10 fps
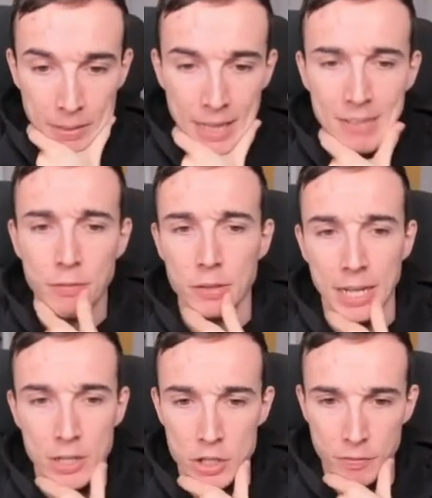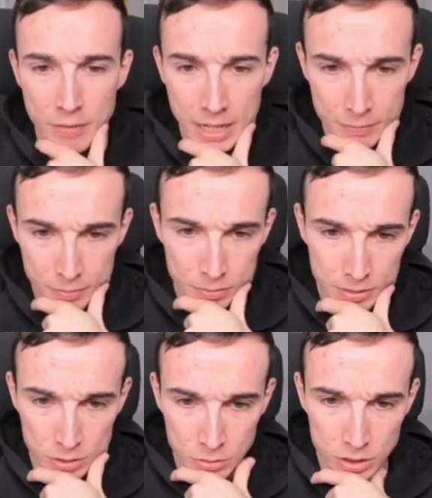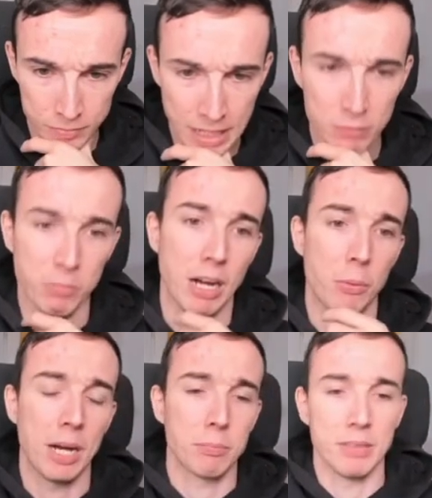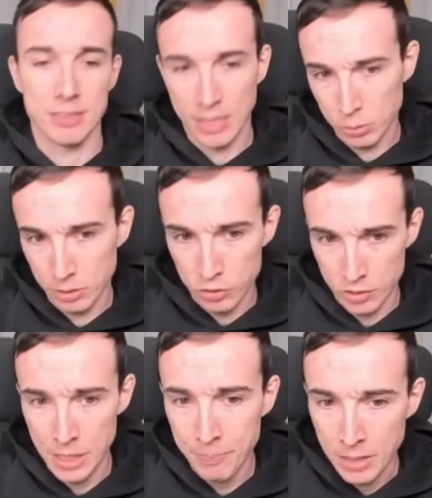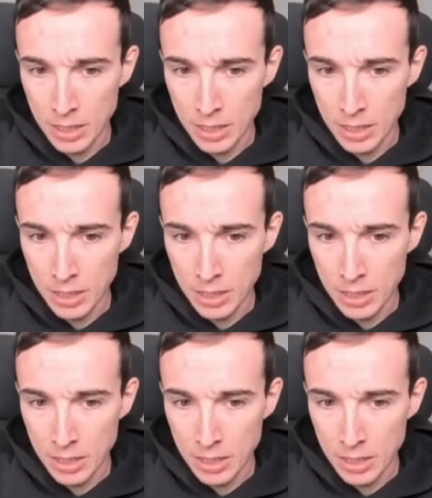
And now after hg5, queen to g5, white plays knight to h3.